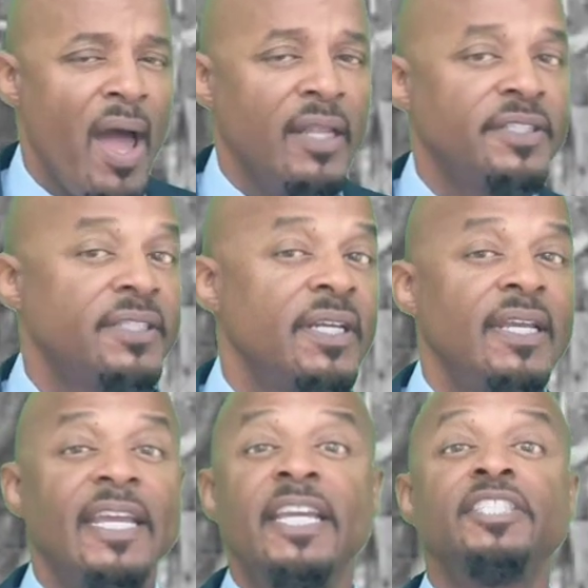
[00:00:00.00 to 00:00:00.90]
policy
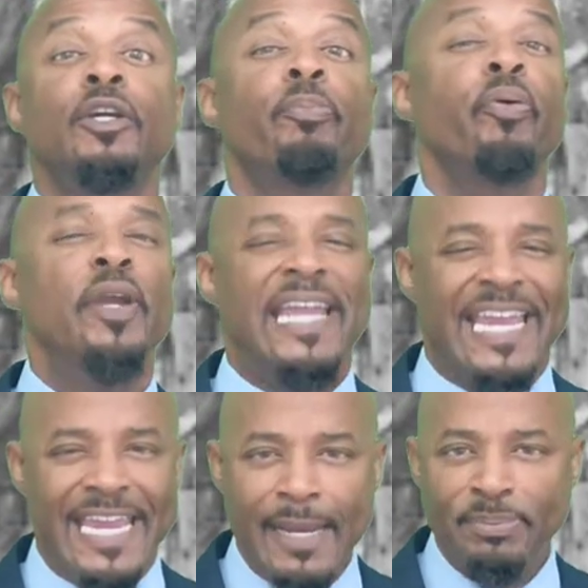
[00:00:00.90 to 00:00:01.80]
is a
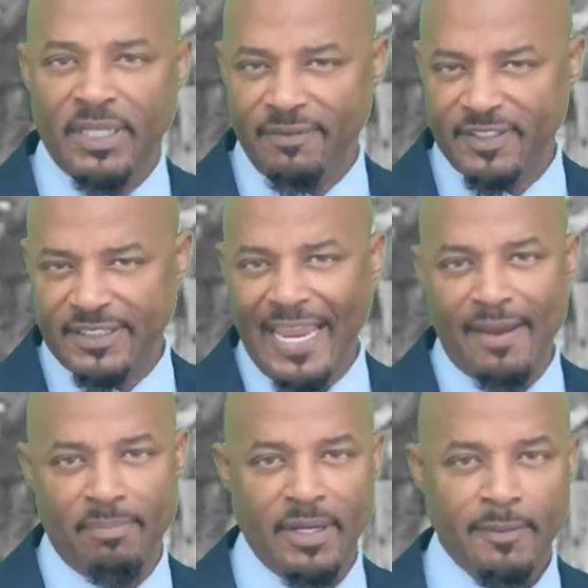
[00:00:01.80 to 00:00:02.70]
preemptive
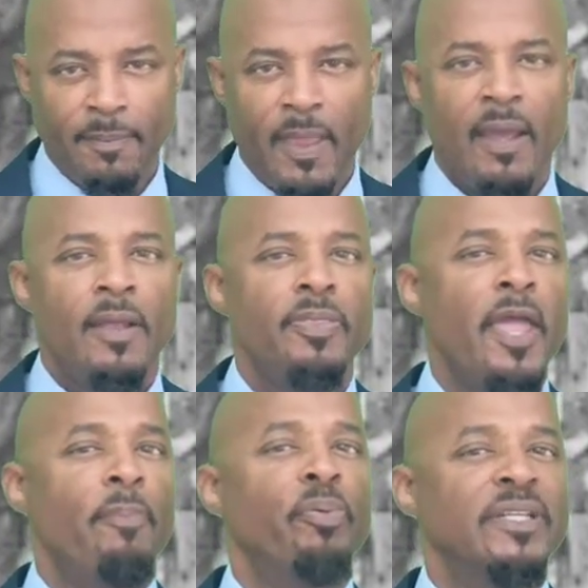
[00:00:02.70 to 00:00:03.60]
statement
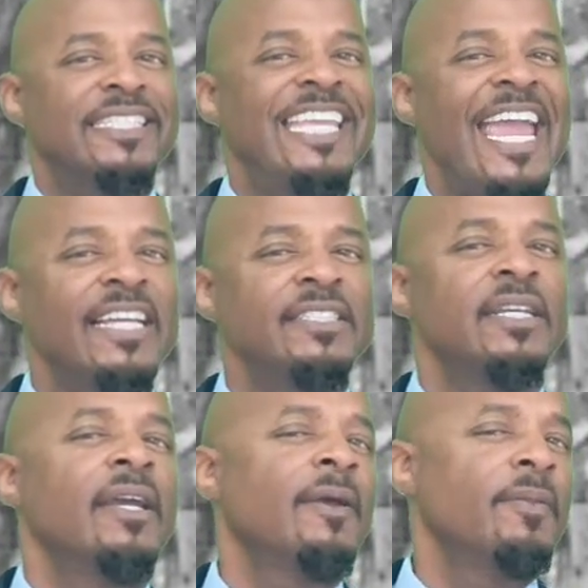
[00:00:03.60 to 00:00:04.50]
that
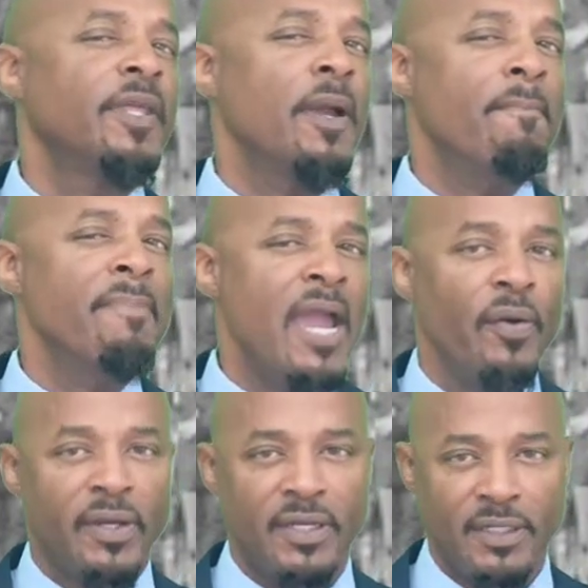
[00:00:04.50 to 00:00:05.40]
protects the
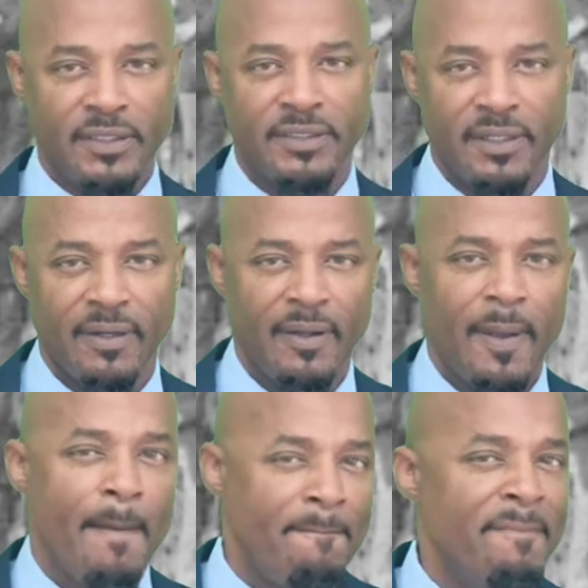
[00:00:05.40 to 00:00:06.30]
Americas
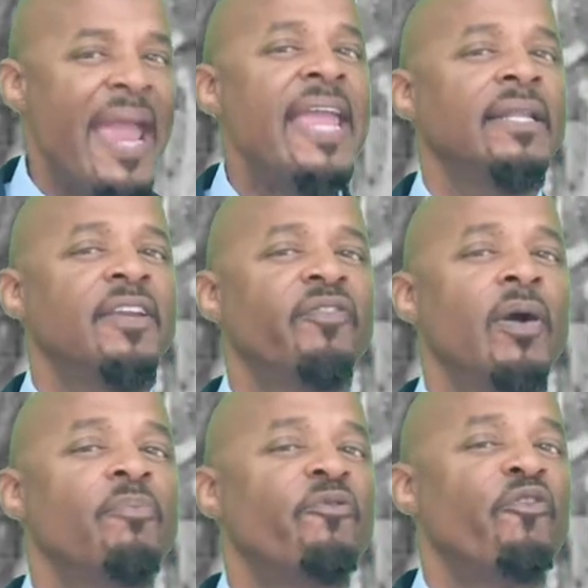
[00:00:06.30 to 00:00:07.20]
mainly
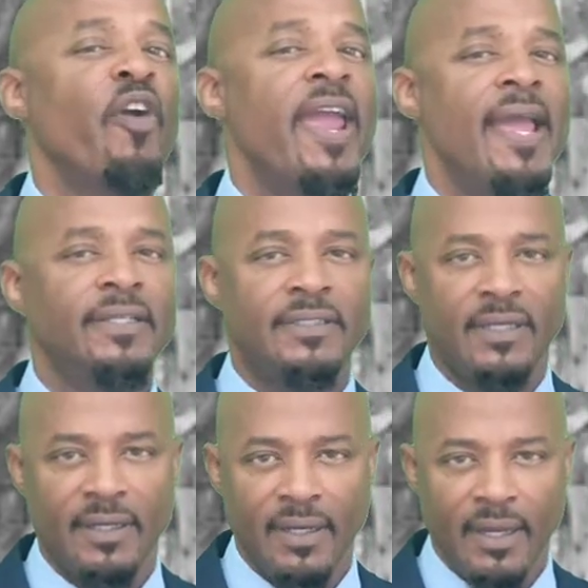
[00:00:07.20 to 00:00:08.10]
from
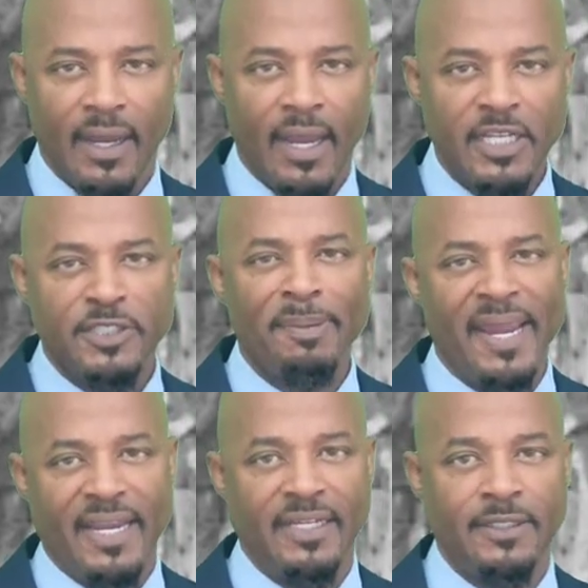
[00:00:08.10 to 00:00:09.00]
France and
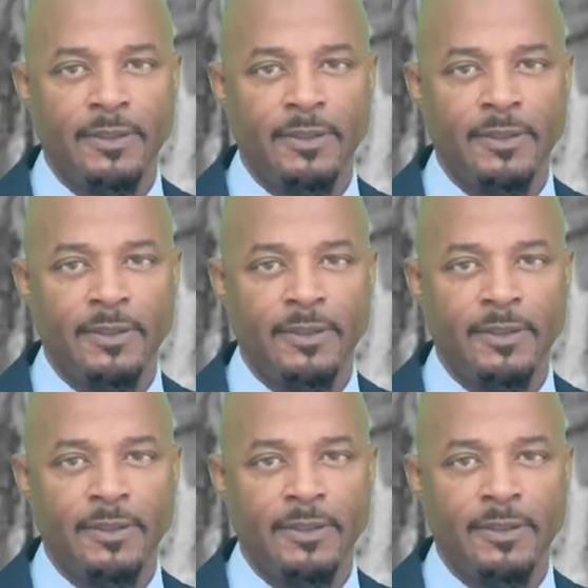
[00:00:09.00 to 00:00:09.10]
Spain.